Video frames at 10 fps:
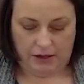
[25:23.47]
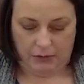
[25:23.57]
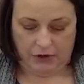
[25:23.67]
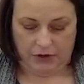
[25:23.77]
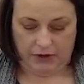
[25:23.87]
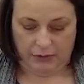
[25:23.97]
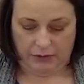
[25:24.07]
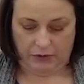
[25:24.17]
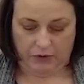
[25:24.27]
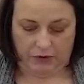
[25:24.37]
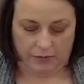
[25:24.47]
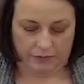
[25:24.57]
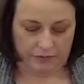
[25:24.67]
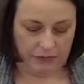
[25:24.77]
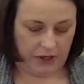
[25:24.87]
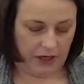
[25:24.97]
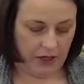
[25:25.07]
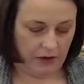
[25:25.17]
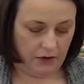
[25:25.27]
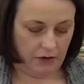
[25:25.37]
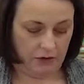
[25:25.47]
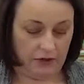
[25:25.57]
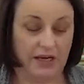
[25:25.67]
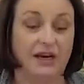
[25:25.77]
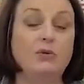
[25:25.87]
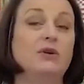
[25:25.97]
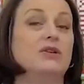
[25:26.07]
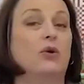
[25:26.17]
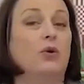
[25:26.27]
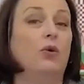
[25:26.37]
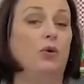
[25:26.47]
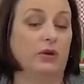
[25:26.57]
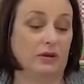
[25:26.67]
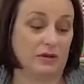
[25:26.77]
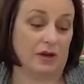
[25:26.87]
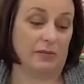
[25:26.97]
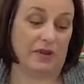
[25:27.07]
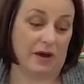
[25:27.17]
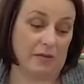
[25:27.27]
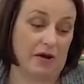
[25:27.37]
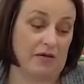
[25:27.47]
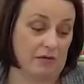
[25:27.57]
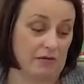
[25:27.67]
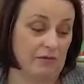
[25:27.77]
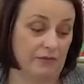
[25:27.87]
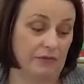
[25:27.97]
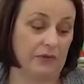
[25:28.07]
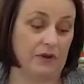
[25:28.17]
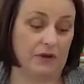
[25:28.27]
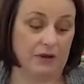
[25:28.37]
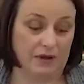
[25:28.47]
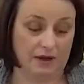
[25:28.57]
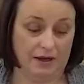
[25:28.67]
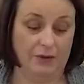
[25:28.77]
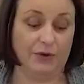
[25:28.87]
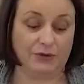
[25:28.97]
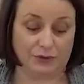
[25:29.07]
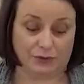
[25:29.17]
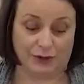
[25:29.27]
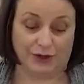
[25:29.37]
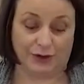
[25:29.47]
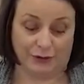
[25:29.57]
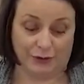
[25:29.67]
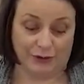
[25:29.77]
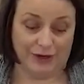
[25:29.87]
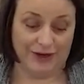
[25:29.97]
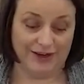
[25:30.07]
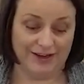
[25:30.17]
Keep you a little bit warm in the cold. And it was cold at the top of that mountain. It was really cold.